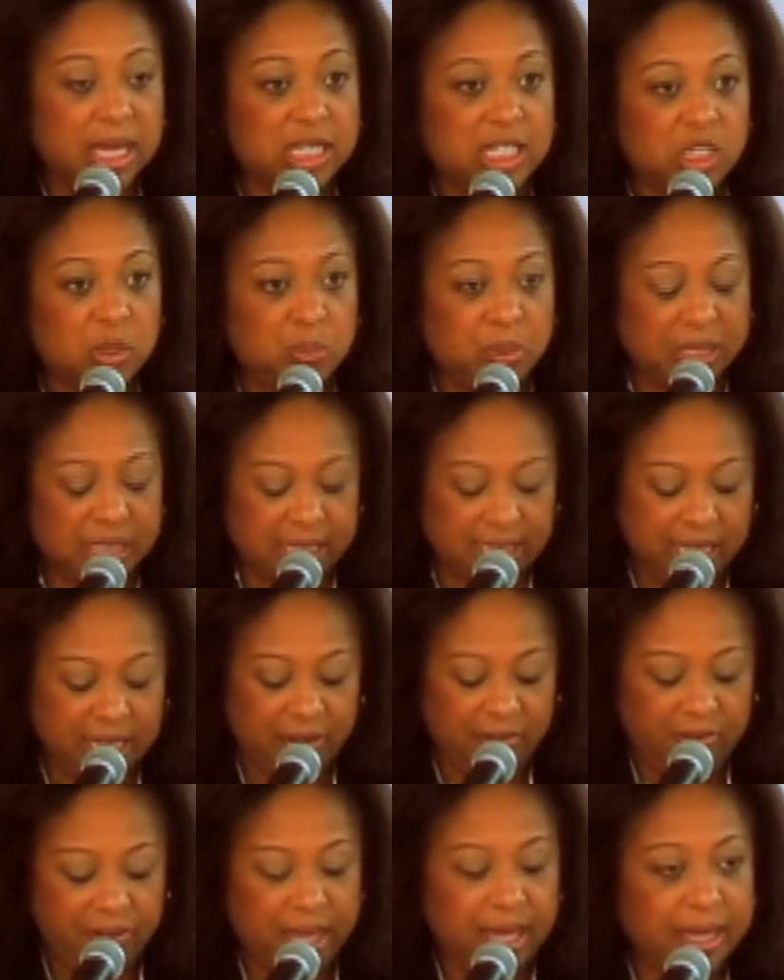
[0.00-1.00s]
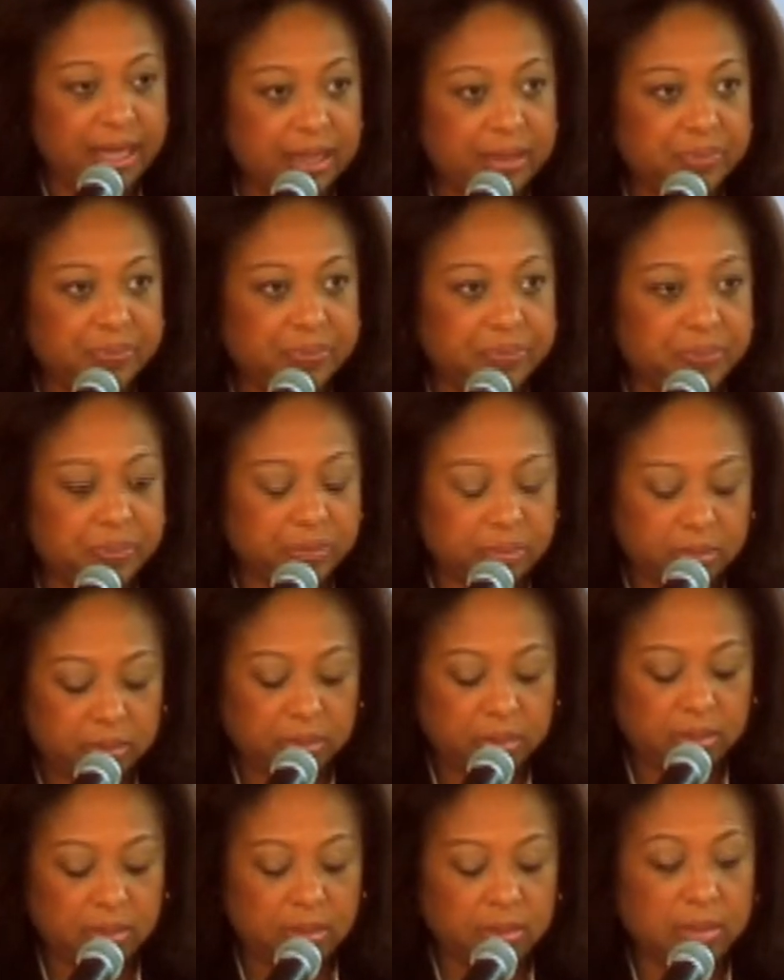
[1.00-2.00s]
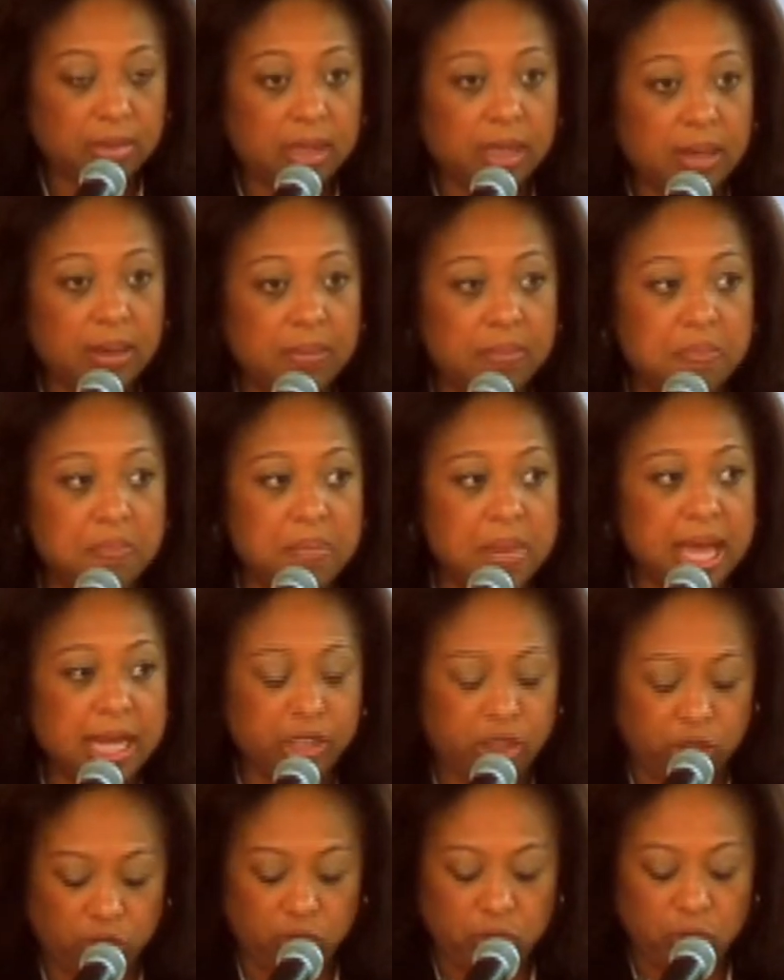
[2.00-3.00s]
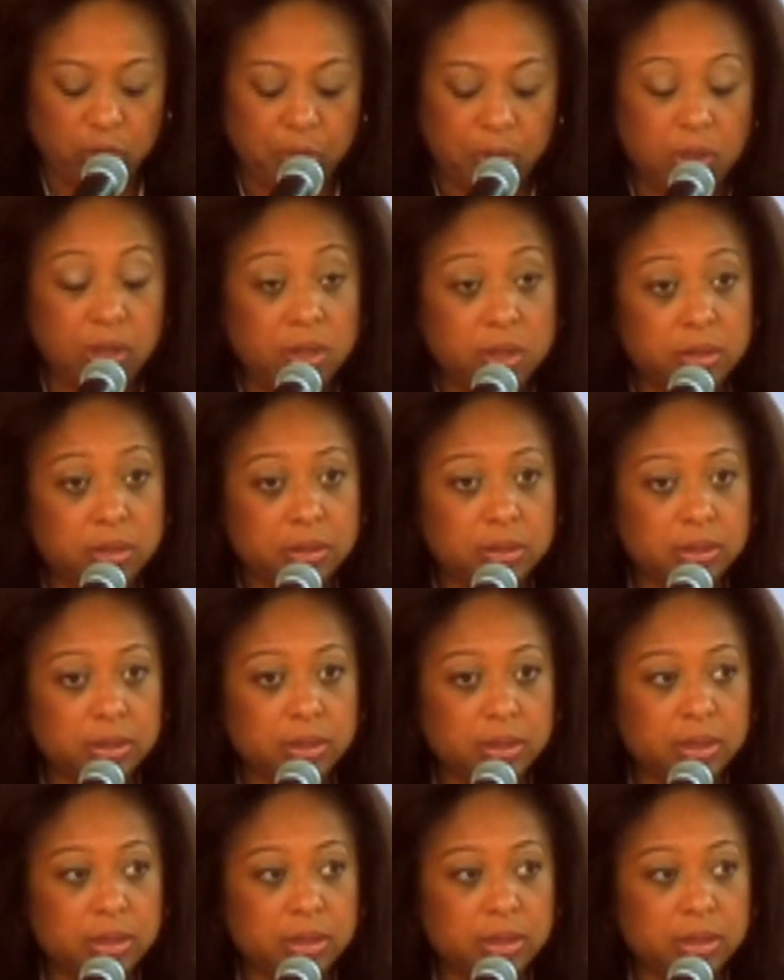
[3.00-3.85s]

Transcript: Specific, measurable,